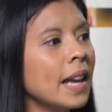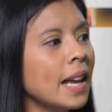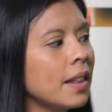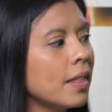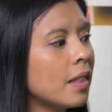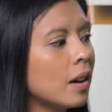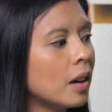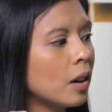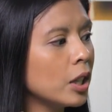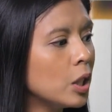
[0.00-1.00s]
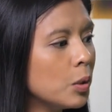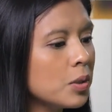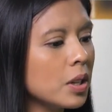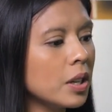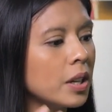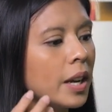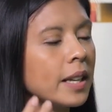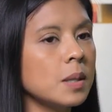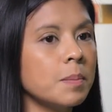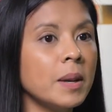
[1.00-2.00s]
And the user
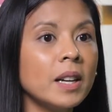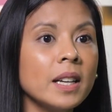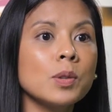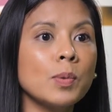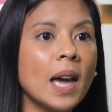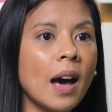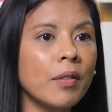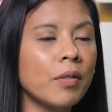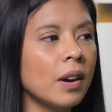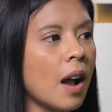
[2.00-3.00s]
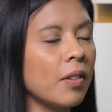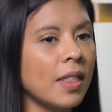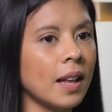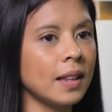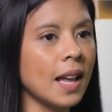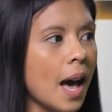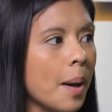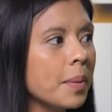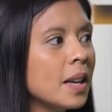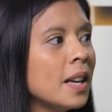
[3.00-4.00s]
experience we have around that app